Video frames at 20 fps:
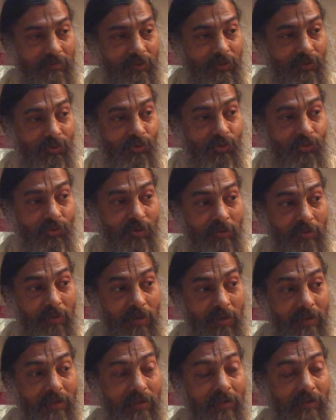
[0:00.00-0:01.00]
Pitu
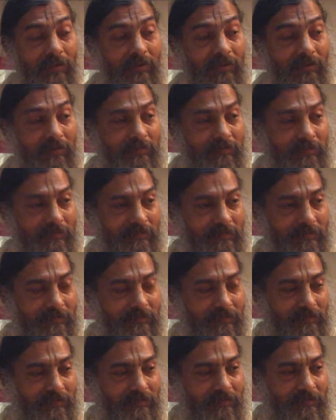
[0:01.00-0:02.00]
Dvaipayanadaham.
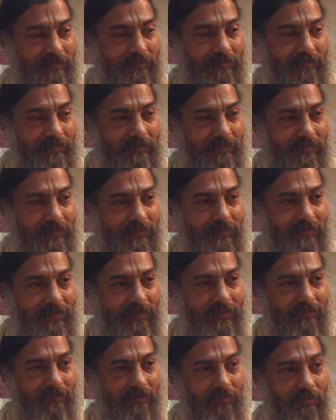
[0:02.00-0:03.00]

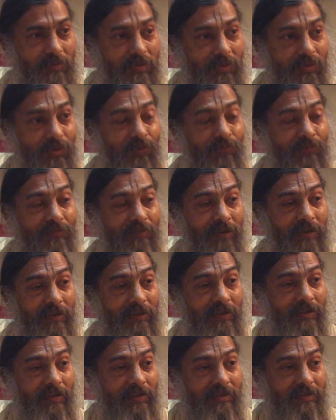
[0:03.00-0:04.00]
From my own
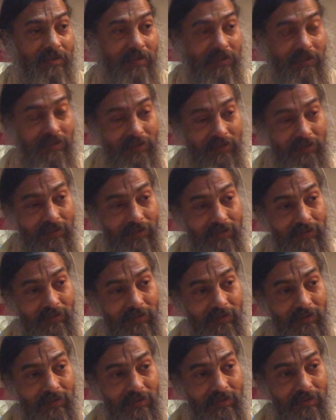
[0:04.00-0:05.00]
father I studied it.
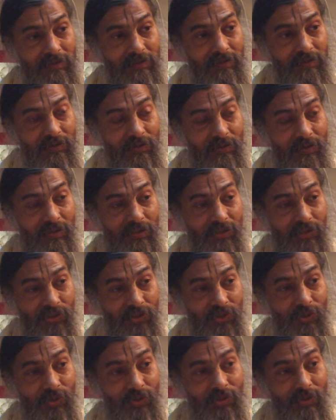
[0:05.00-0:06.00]
So that
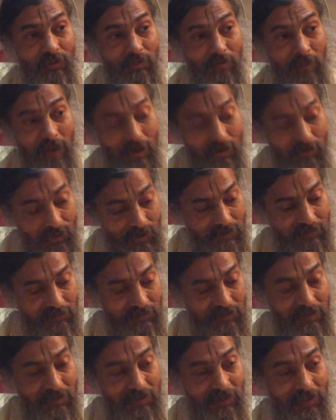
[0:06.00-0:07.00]
shows the power of
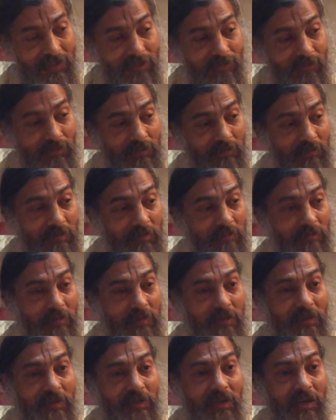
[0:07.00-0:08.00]
this, that even a
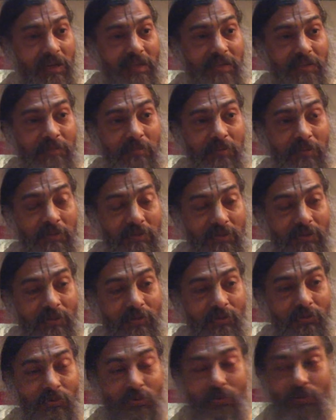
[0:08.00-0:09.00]
Brahman realized person
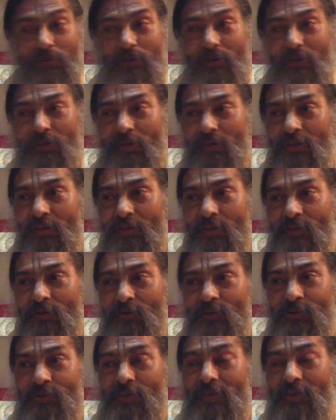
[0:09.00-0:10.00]
who
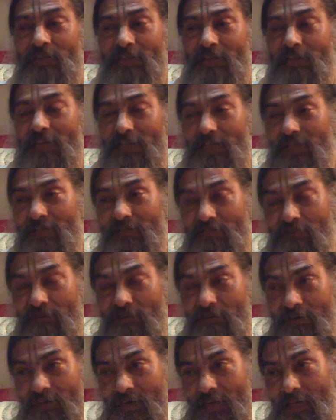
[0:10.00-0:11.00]
was not caring
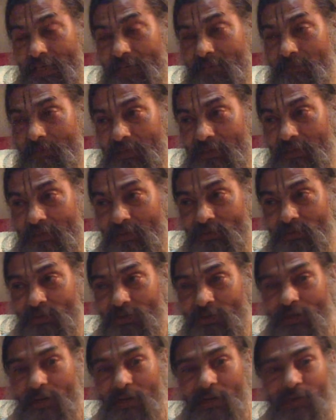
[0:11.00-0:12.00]
for anybody, who
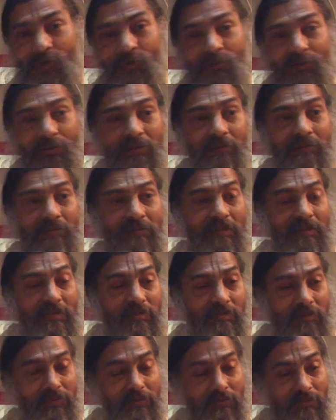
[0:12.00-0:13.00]
did not know the difference
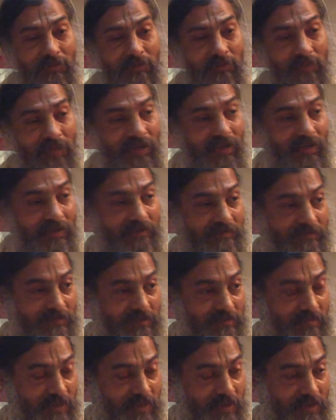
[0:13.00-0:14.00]
between male and
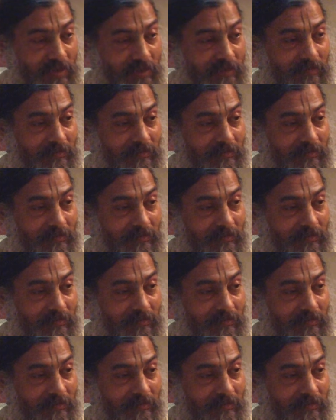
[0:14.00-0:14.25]
female,